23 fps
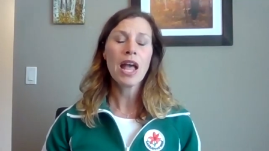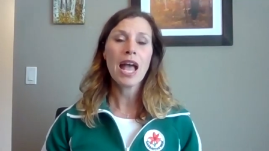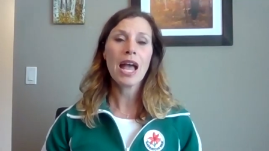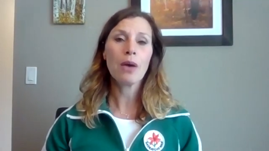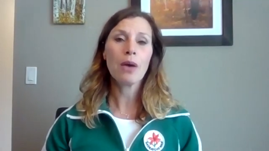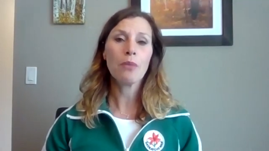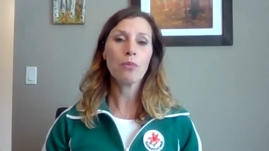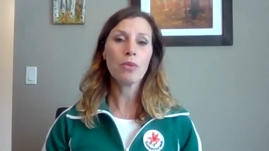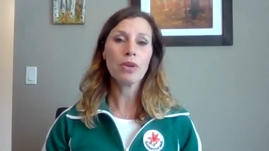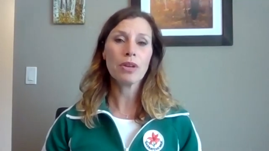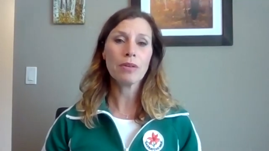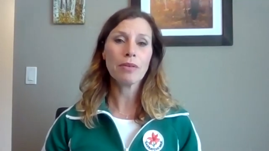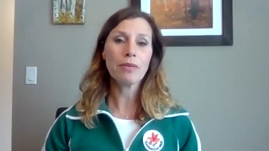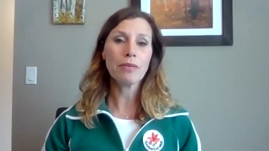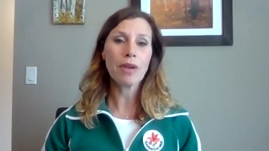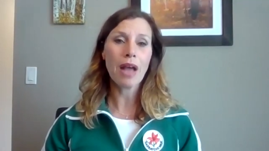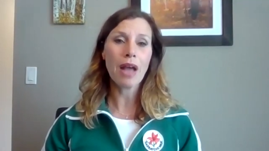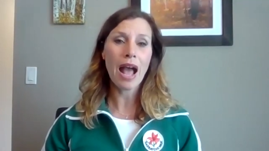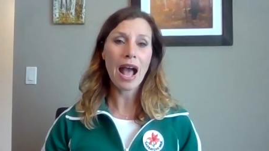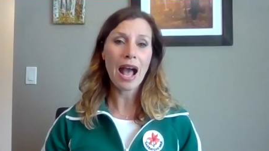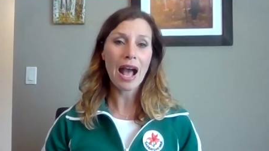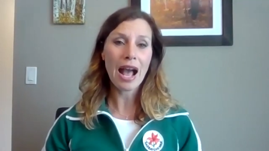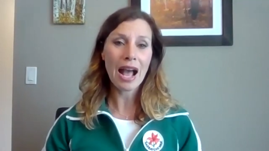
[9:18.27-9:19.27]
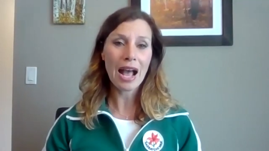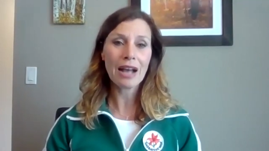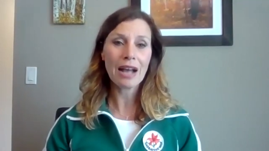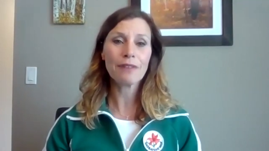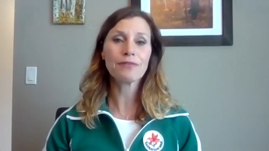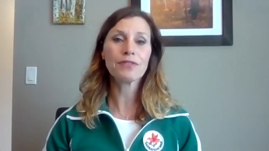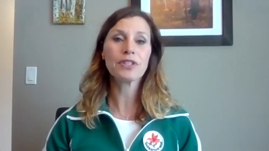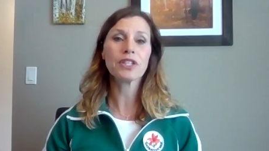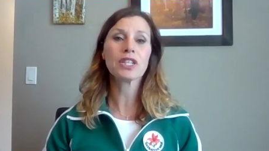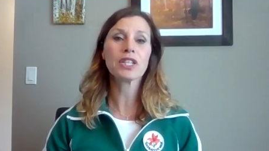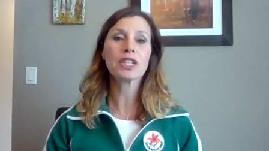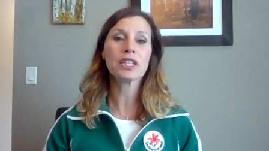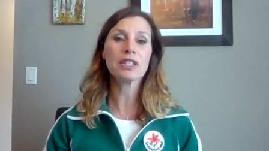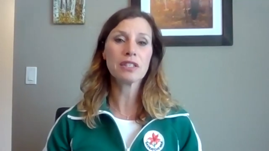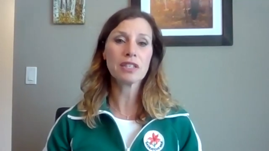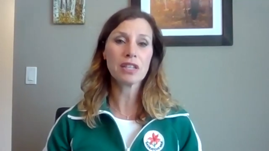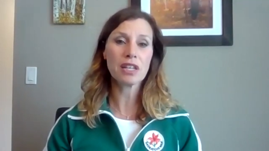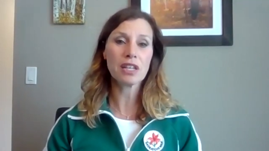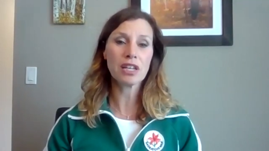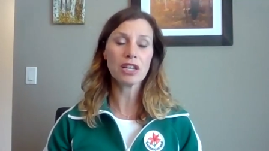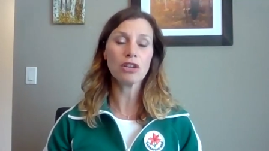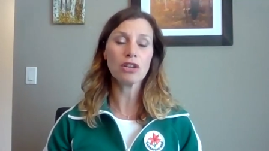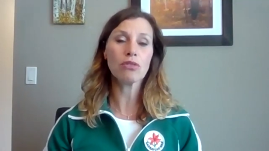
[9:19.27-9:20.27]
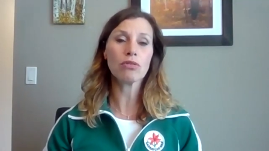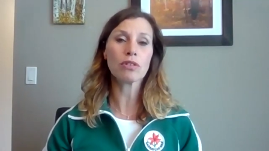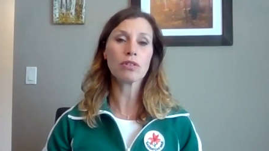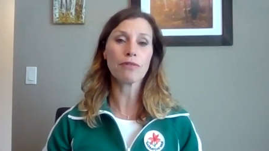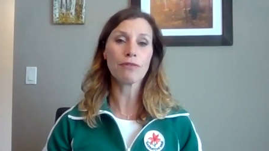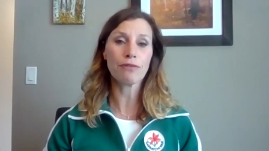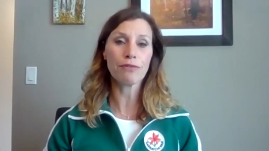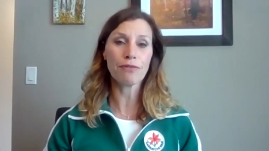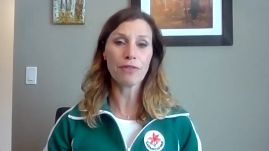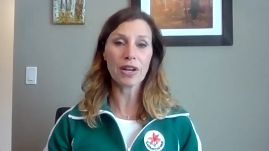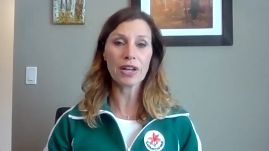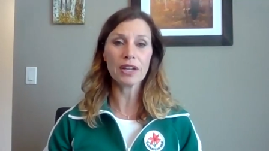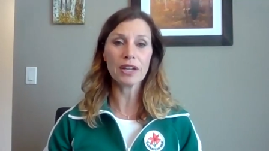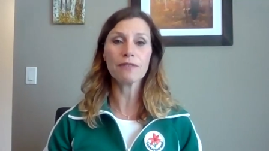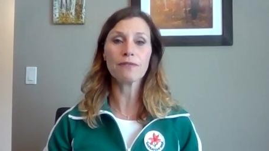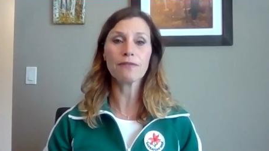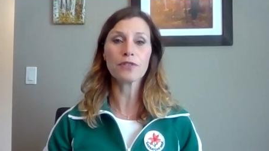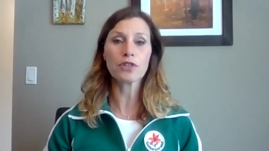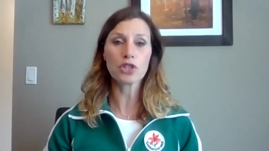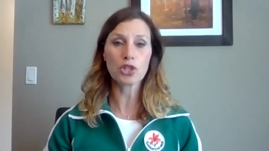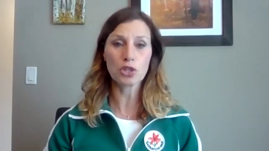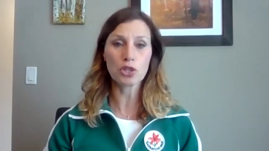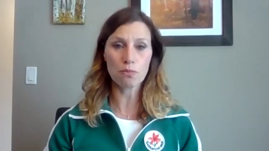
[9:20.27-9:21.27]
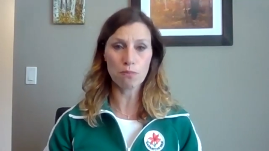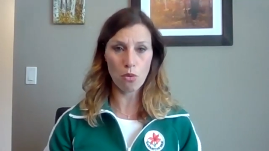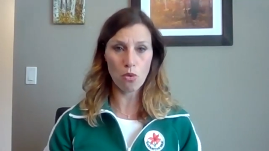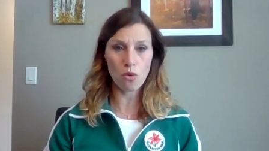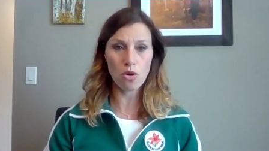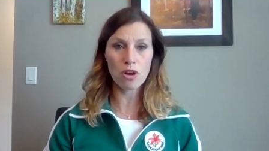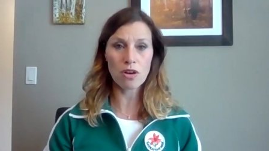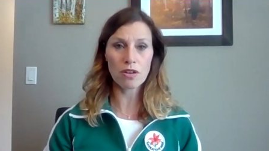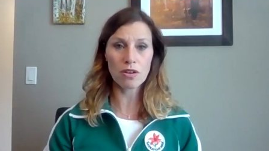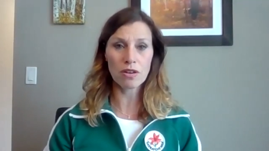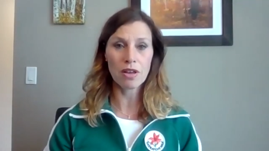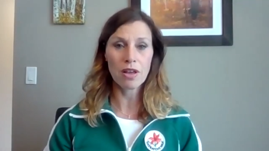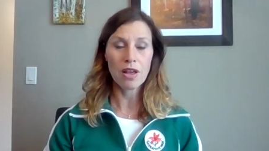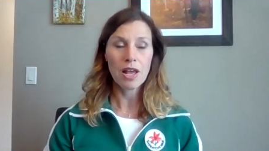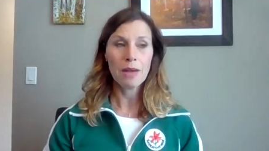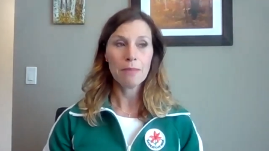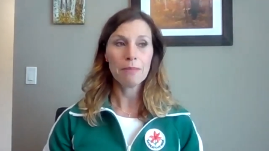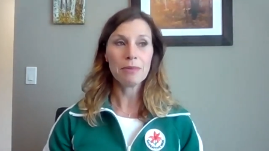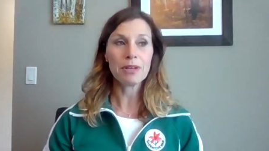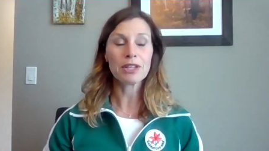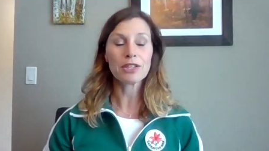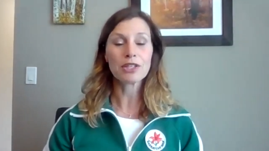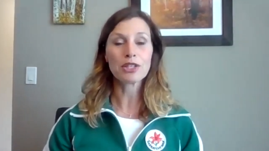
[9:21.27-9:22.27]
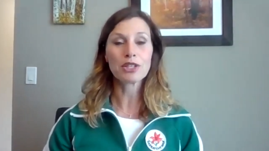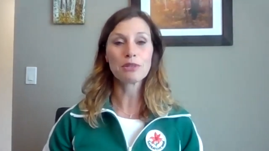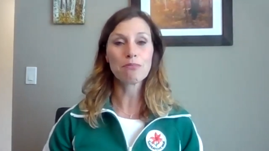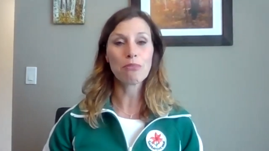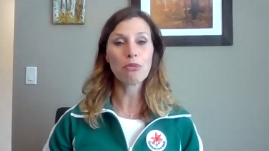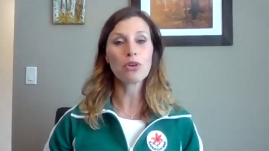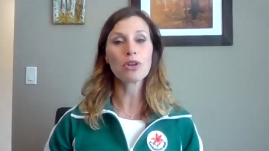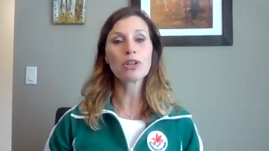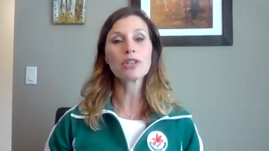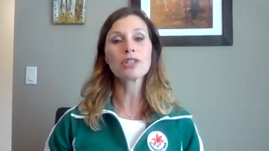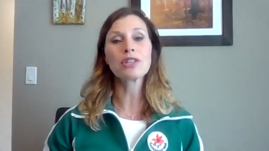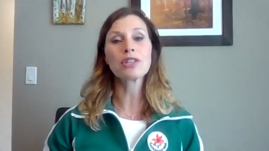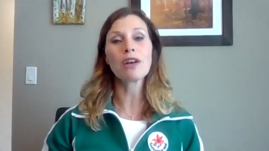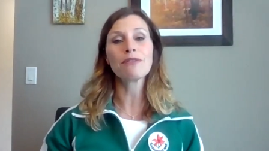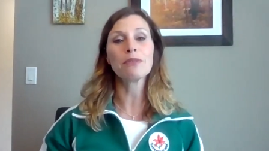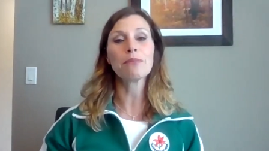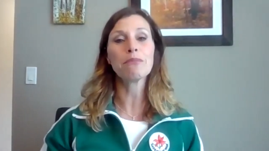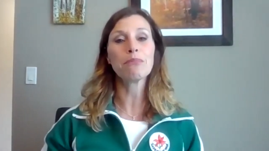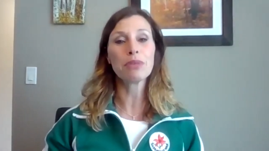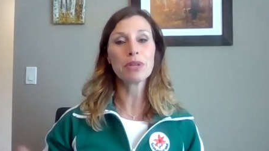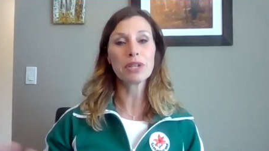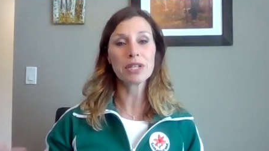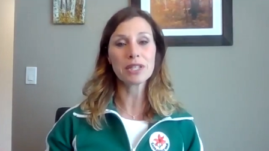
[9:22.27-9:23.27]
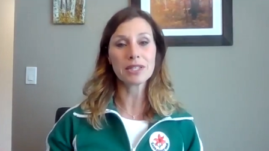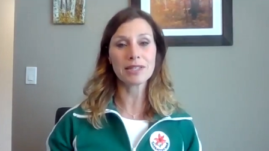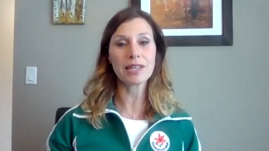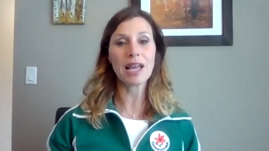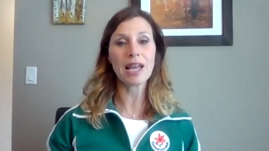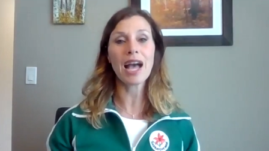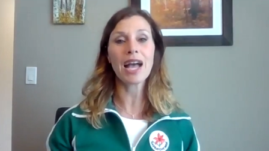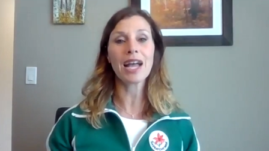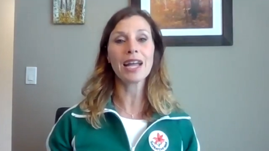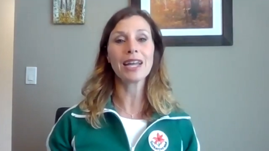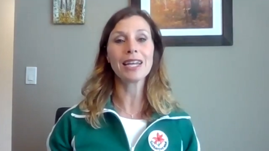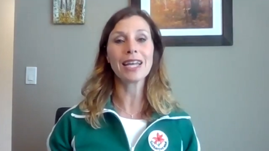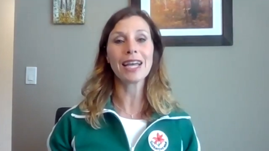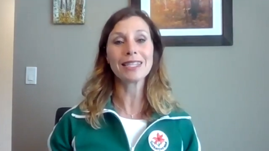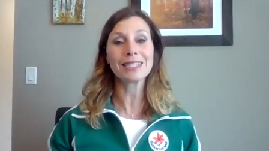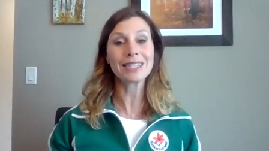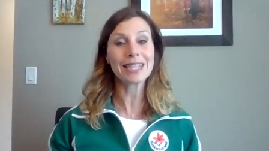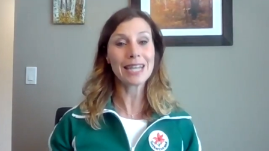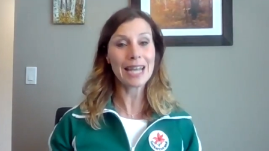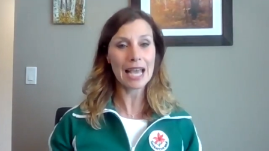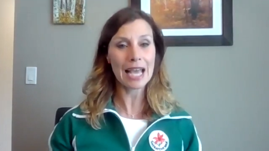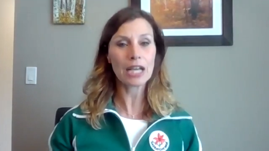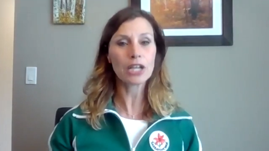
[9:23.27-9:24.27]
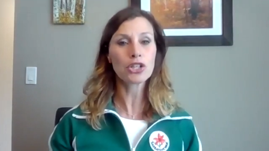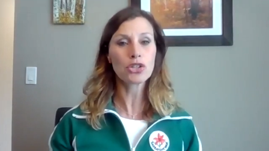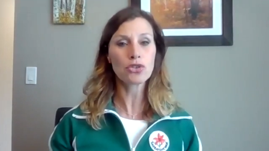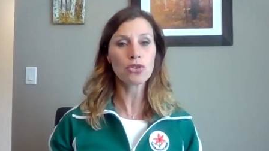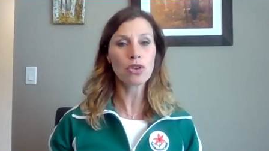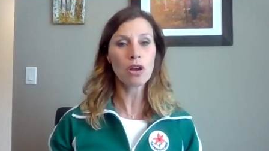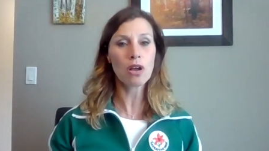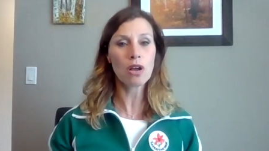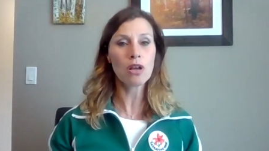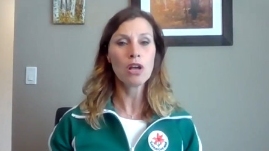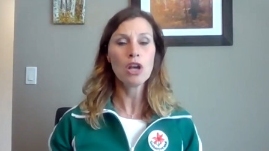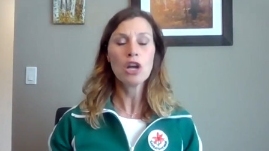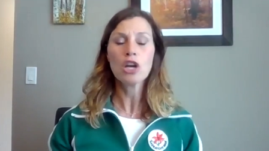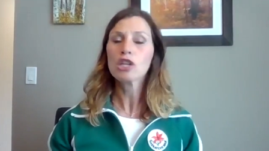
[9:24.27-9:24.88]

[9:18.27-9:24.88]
And we have to continue to fight for sport, because sport is often put aside as an extra.